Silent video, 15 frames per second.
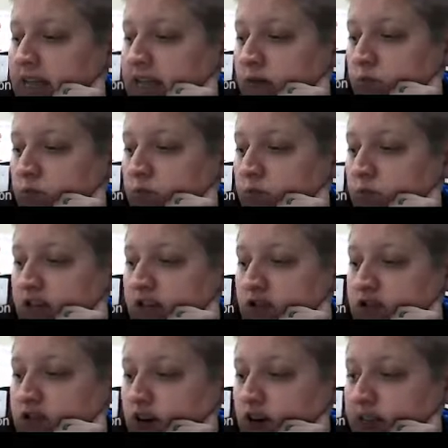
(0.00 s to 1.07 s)
did was I
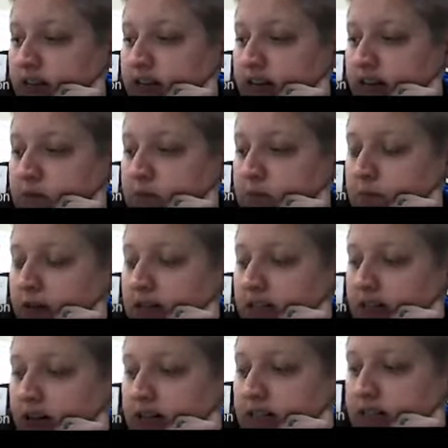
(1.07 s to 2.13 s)
just jotted down some basic
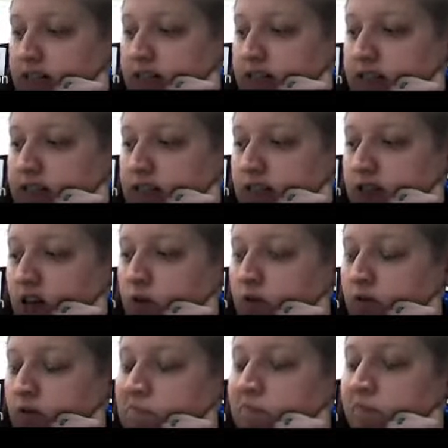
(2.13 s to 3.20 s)
ideas. And
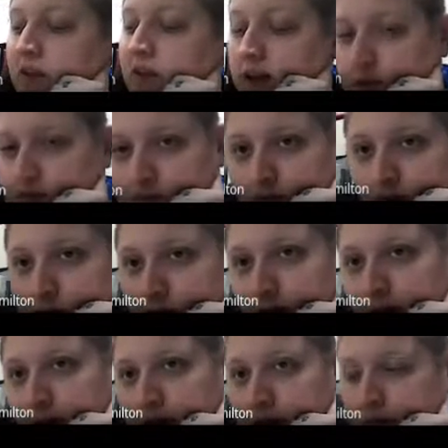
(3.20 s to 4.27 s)
so for
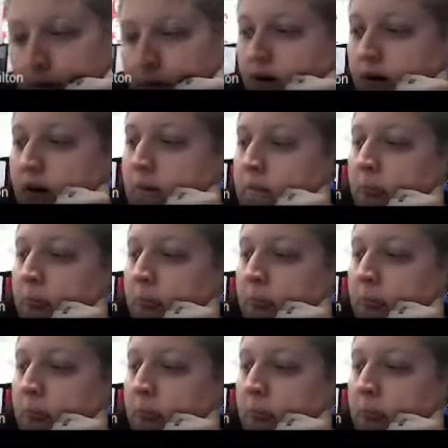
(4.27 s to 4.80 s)
my paper,